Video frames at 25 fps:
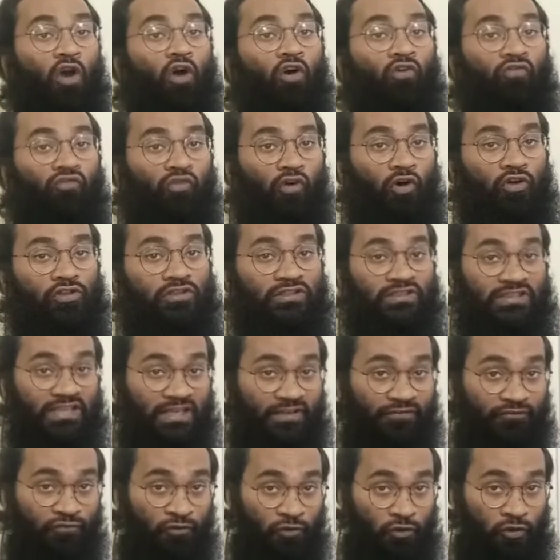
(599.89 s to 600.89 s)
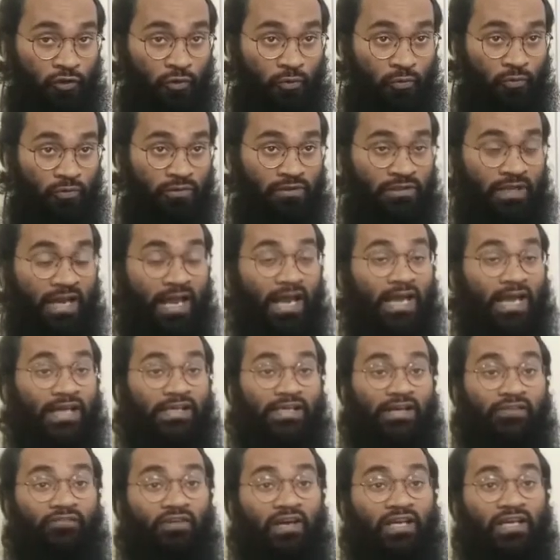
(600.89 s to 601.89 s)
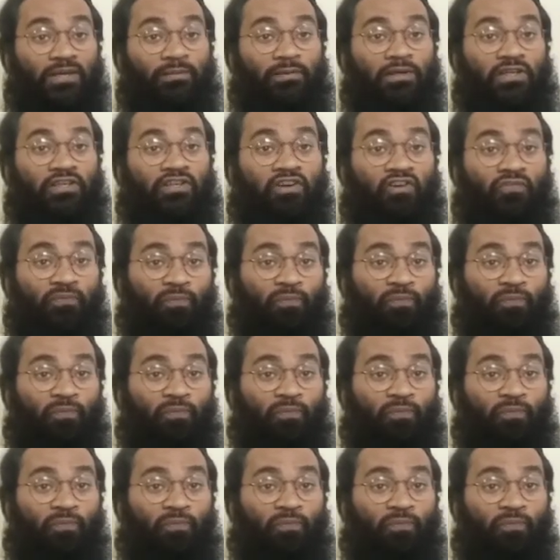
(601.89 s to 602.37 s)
for safe to use and availability of